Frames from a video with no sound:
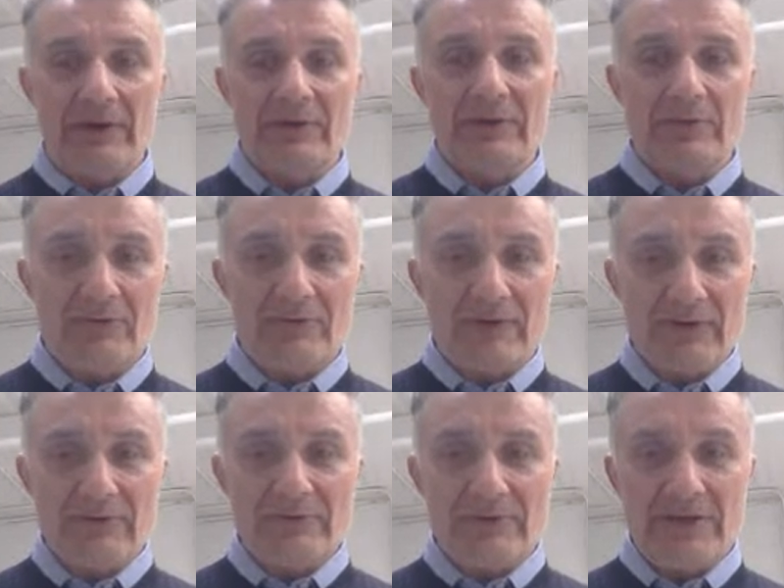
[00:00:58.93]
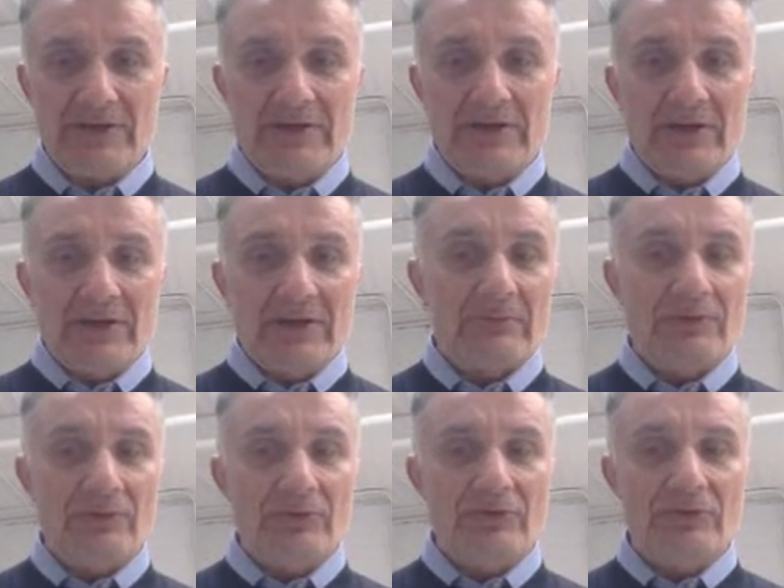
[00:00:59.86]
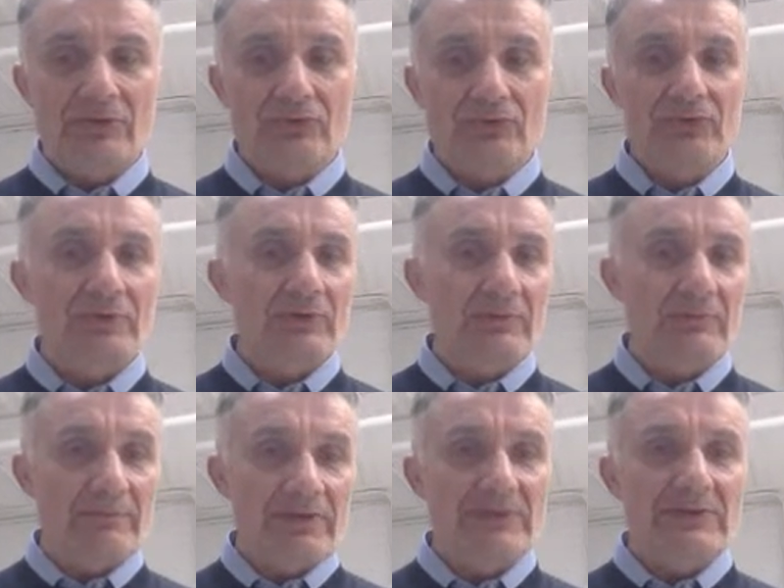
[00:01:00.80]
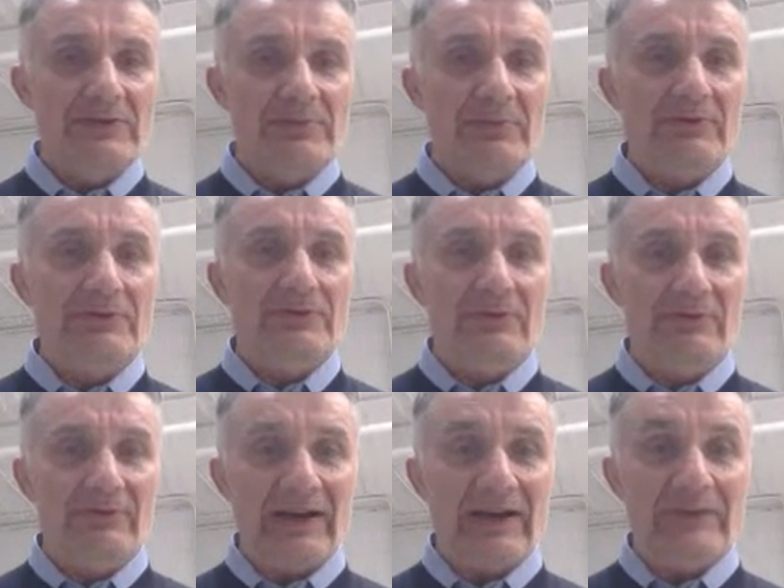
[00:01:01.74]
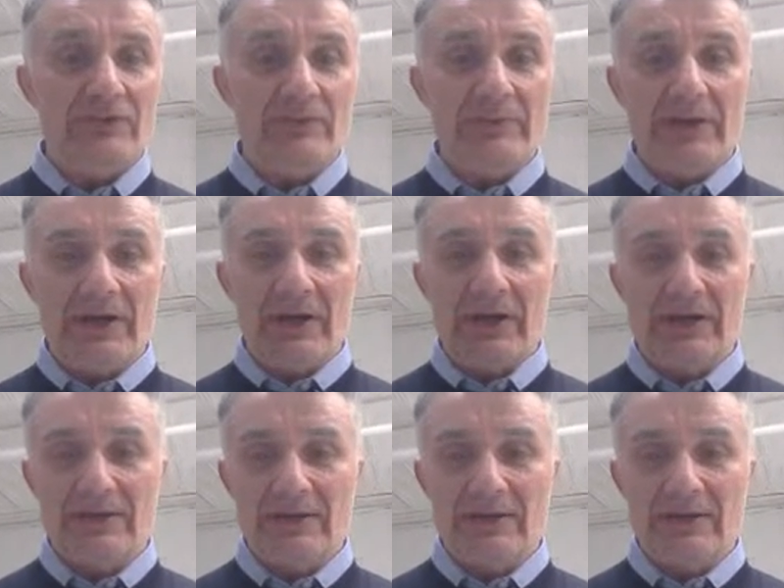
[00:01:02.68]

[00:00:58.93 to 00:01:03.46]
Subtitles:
and provide me an opportunity to choose between business, personal, philanthropy, and the